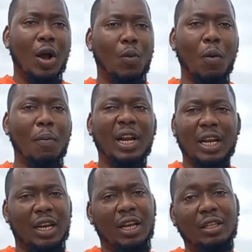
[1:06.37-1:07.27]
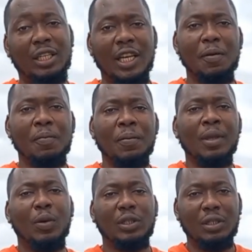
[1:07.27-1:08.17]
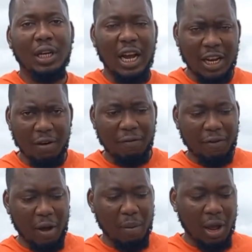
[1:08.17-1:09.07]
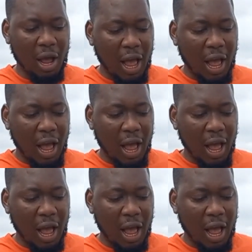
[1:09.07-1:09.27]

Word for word: woman and her team, which is the Ghanaian farmer,